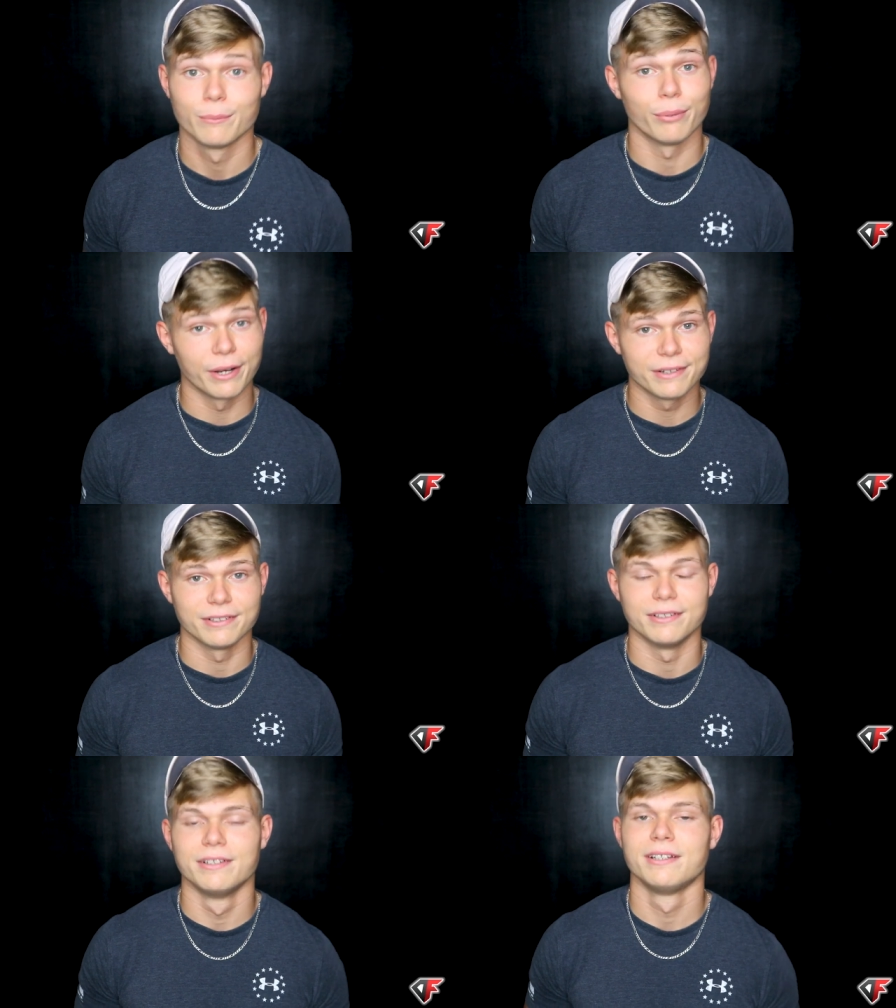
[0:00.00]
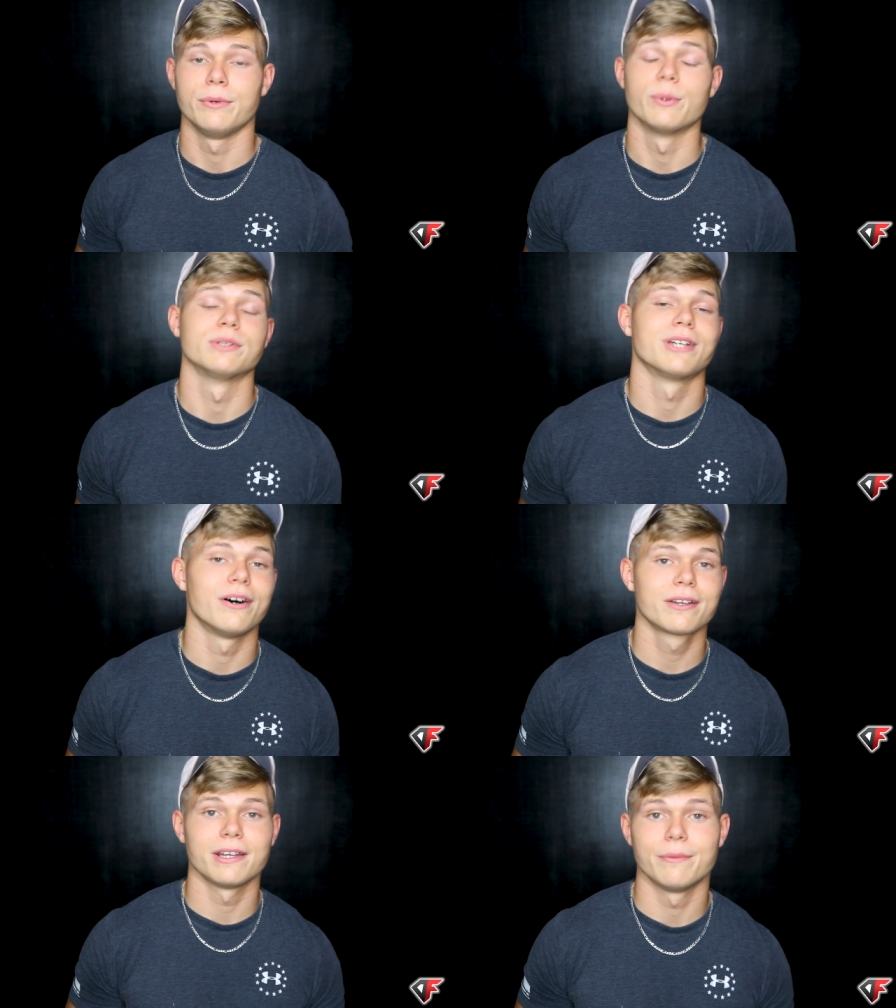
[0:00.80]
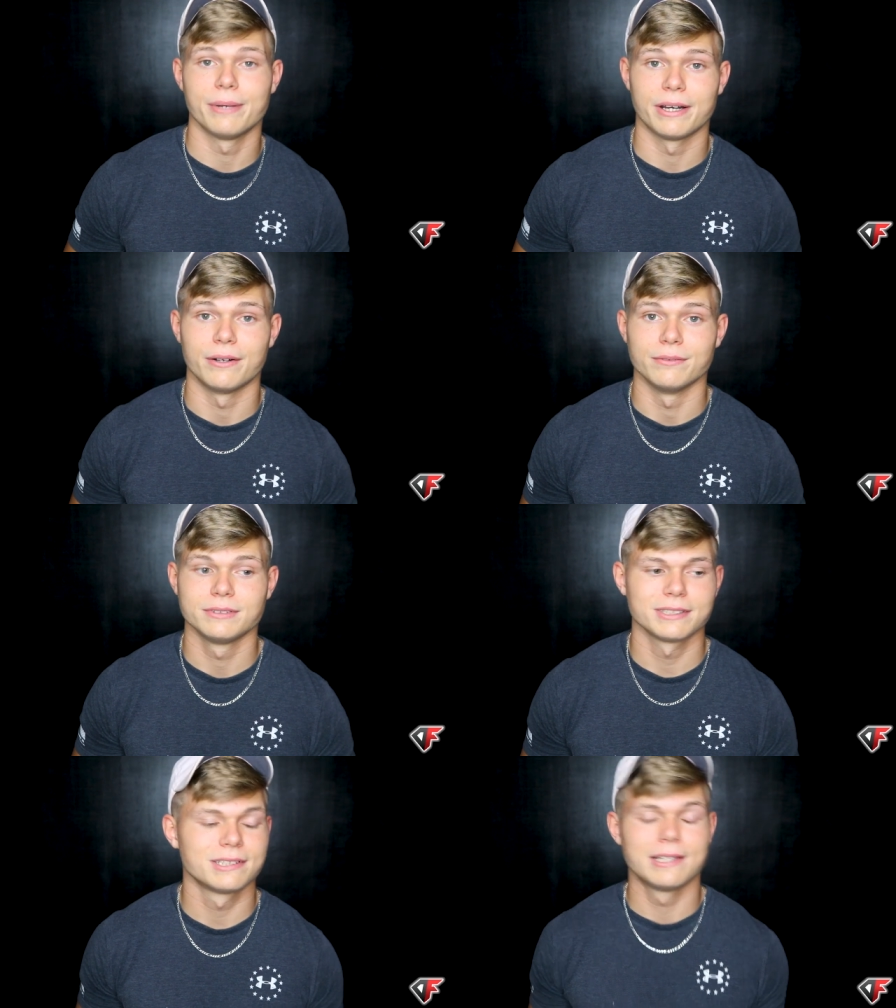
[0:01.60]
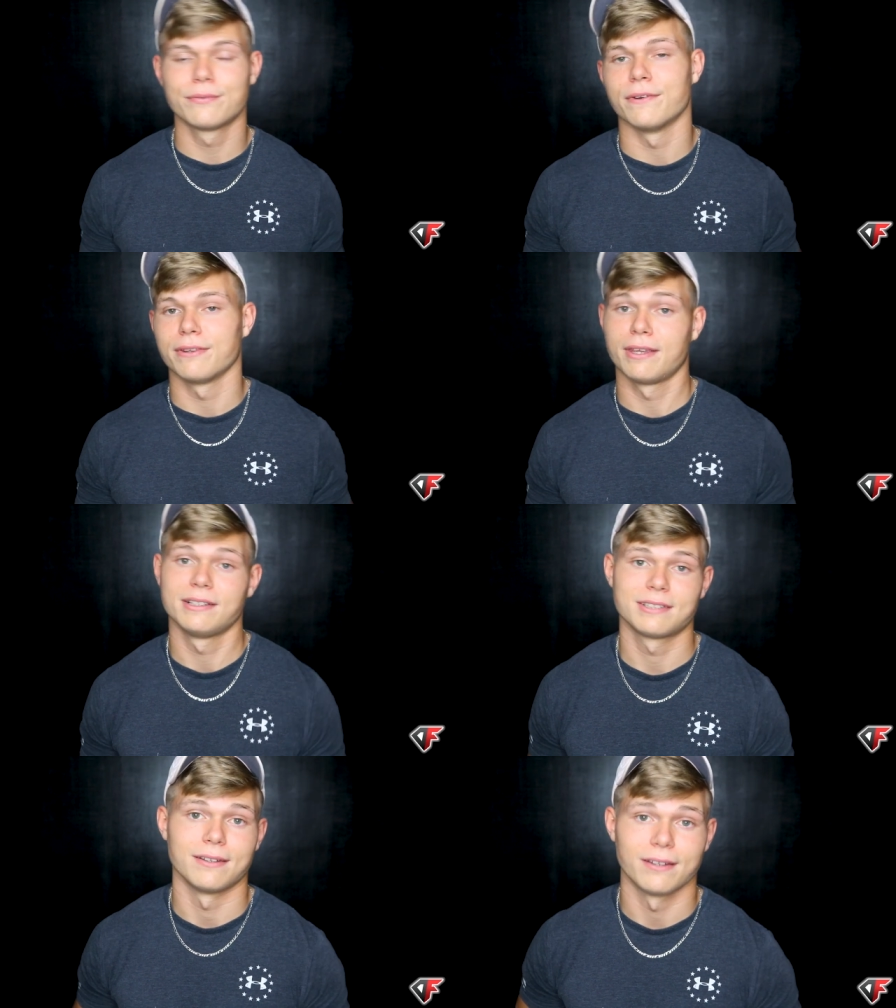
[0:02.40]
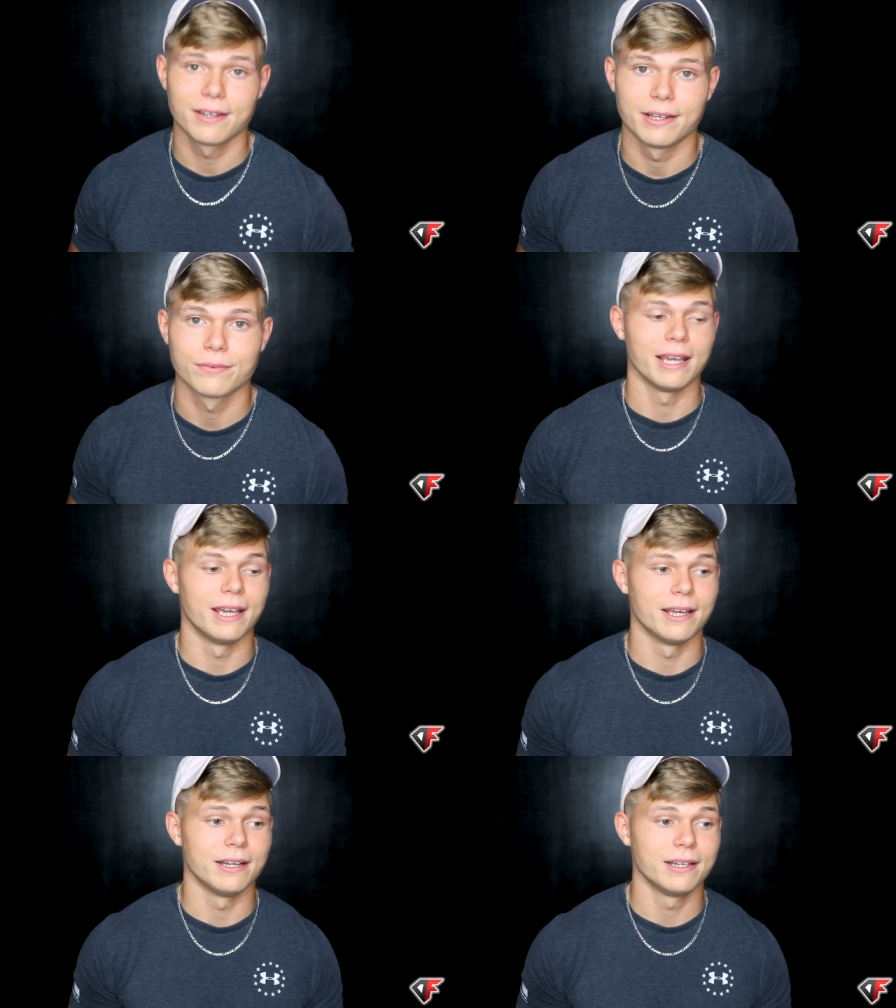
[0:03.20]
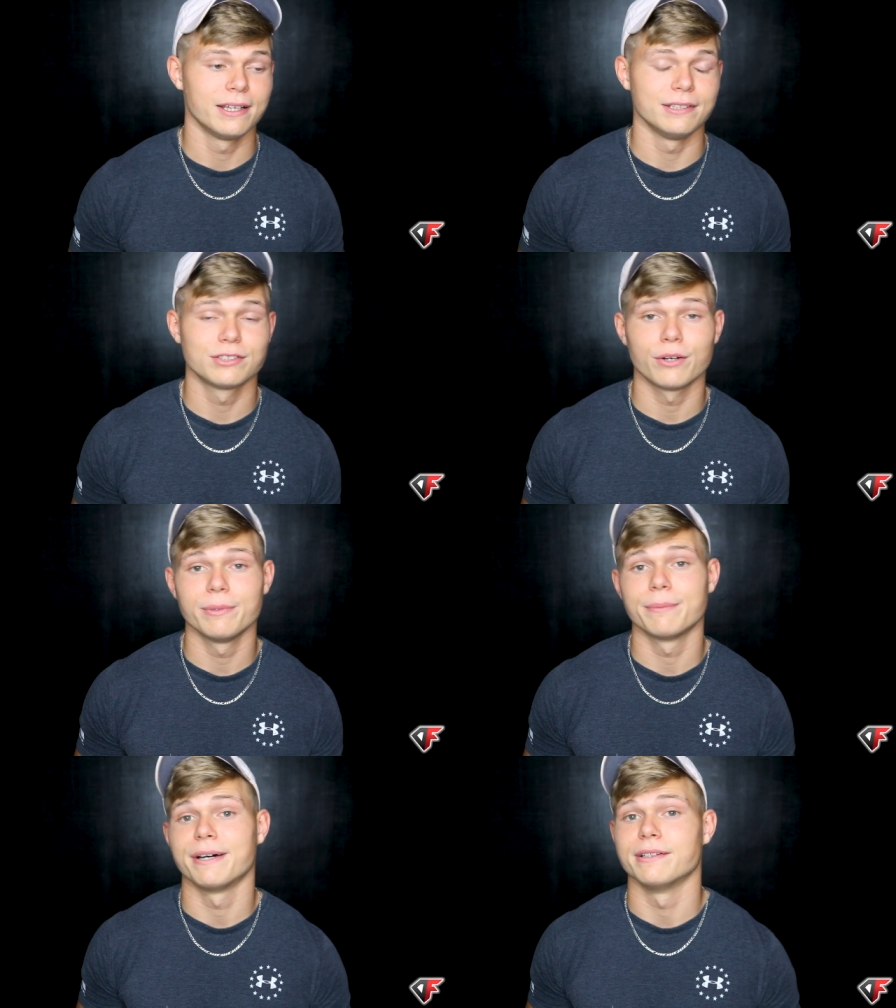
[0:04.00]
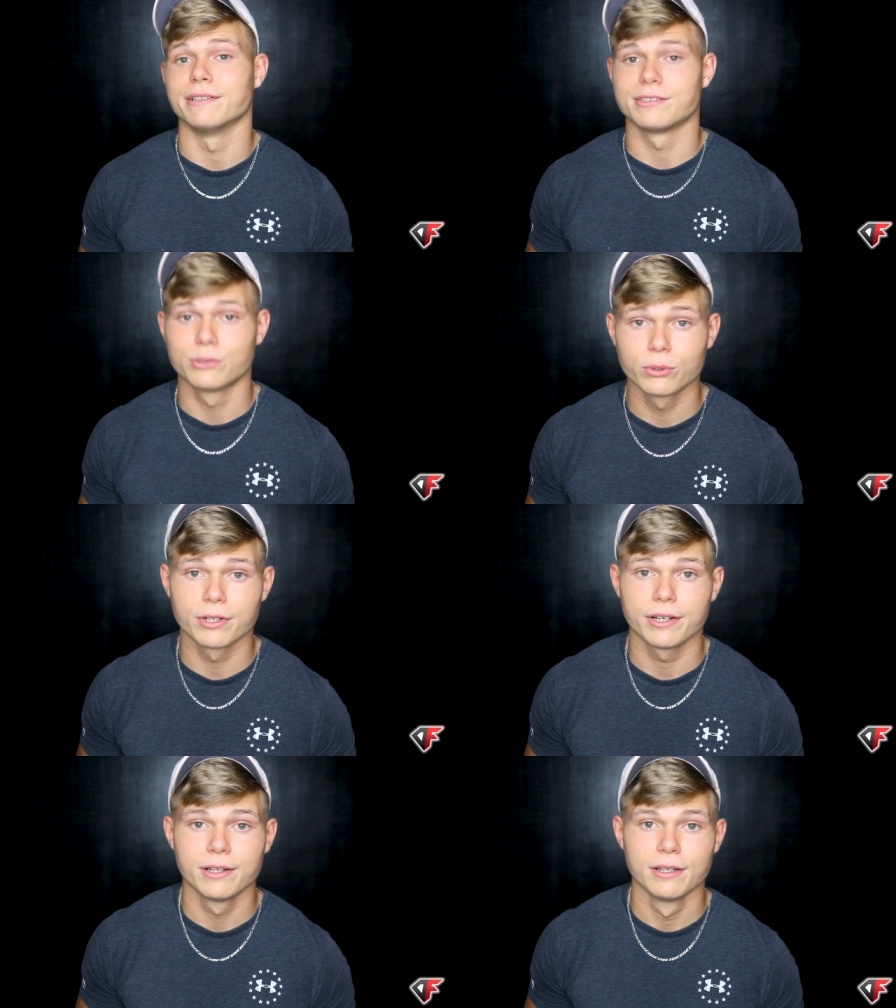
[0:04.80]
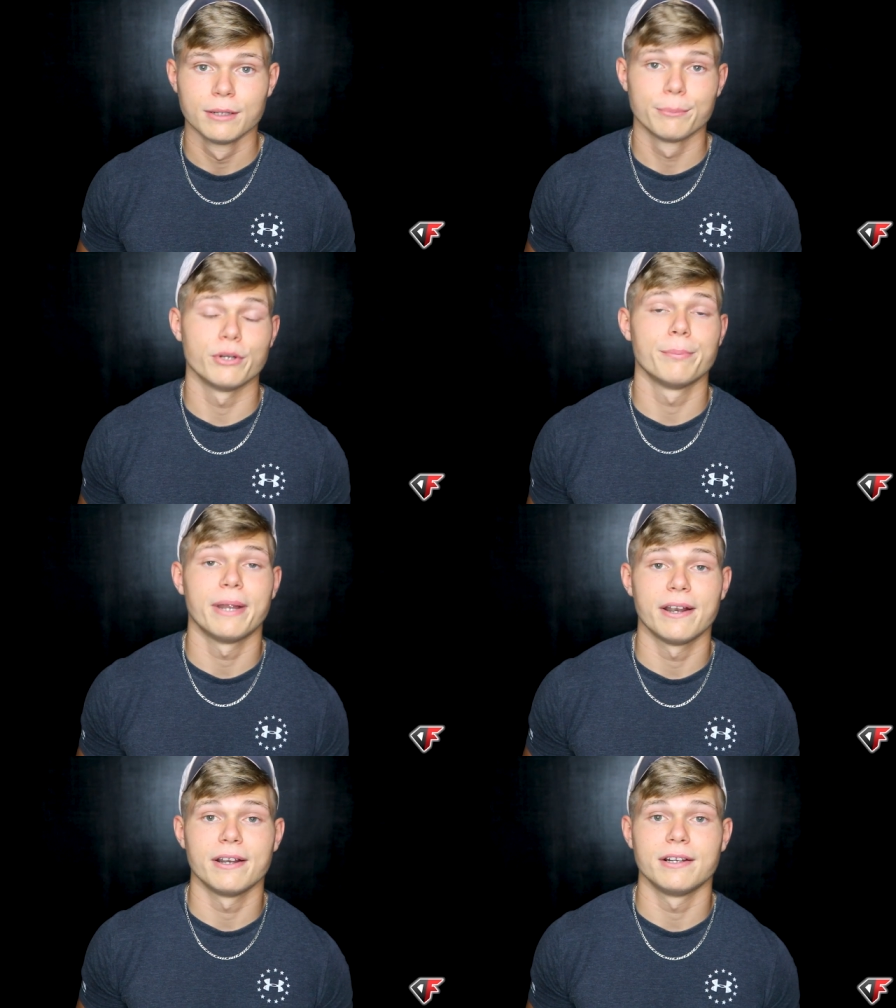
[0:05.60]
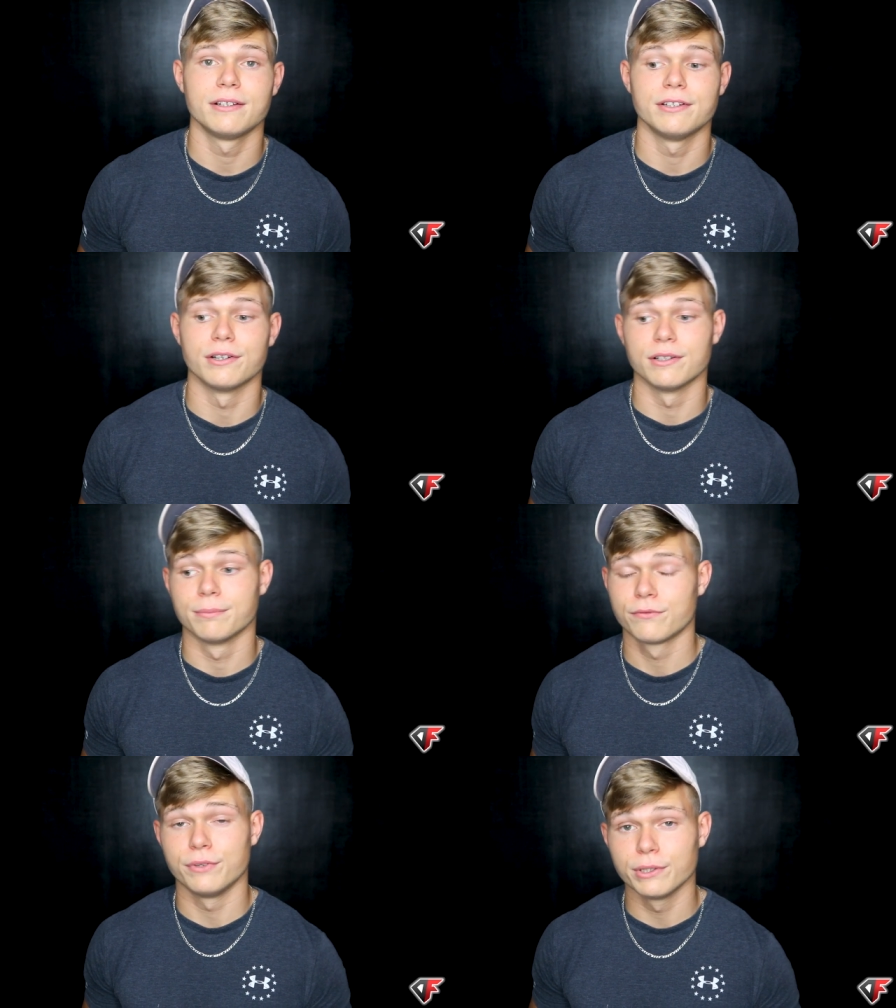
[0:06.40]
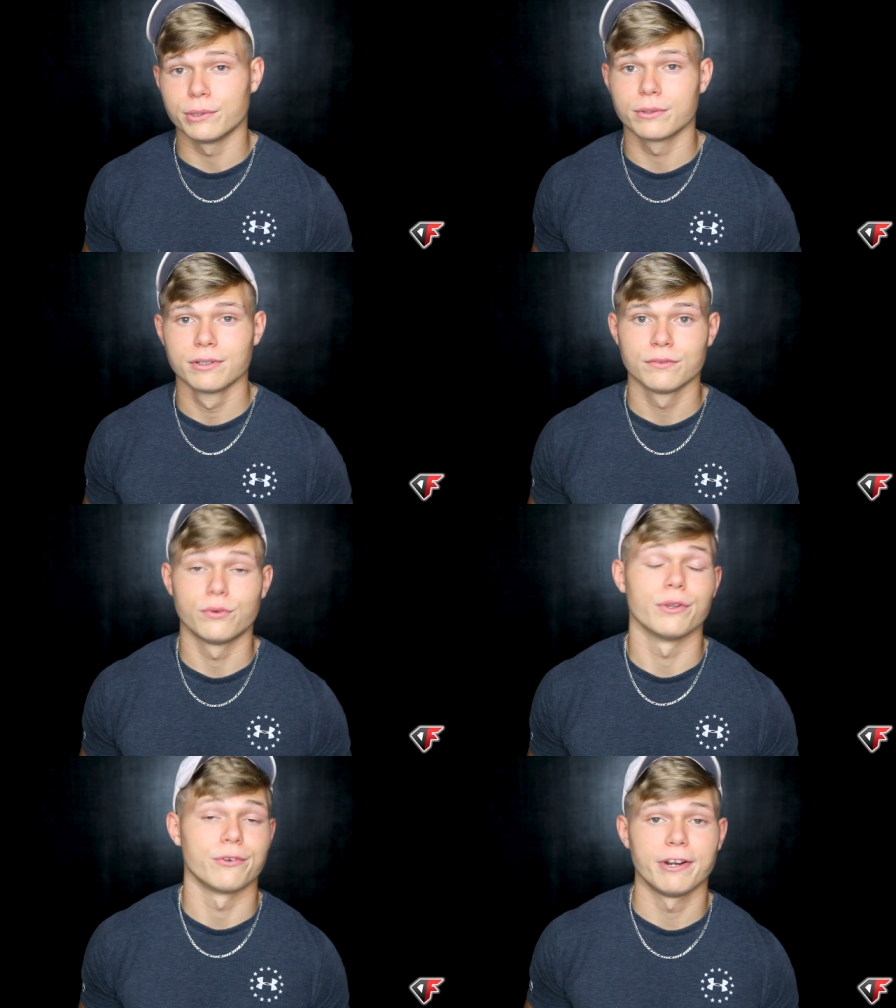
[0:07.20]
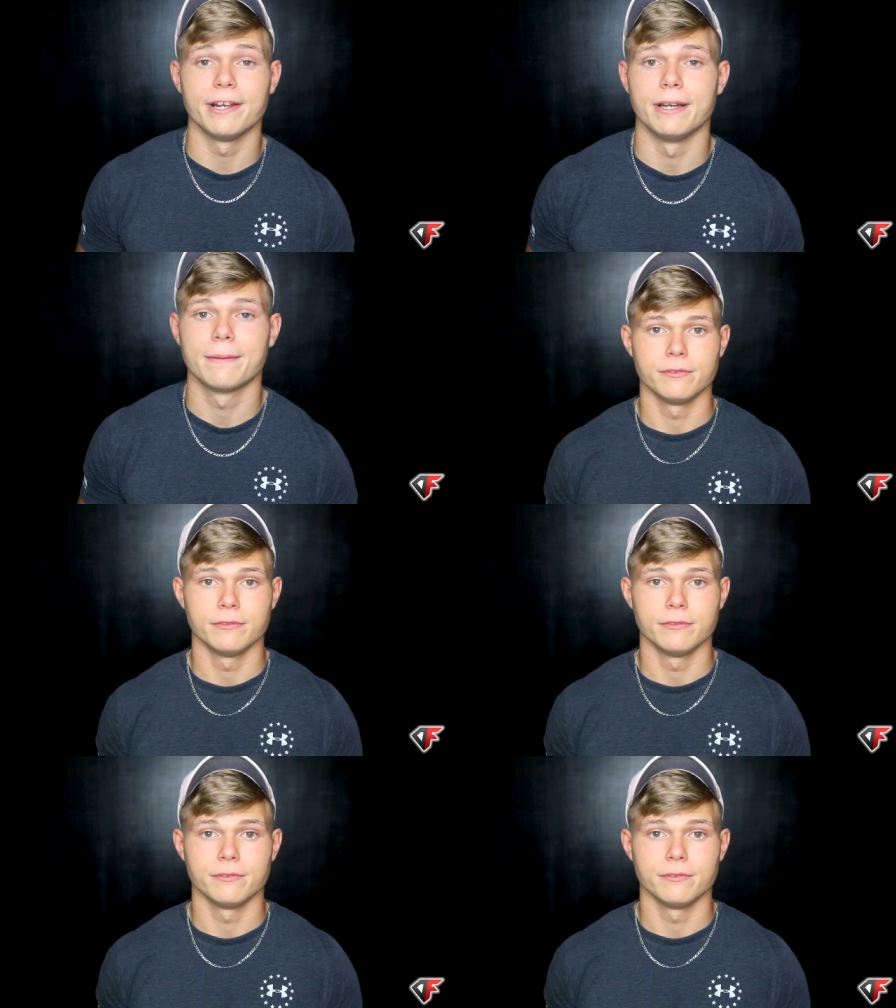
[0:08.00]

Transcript: Brandon, we were talking about just different things in life and he told me about this story preparing your field for the rain.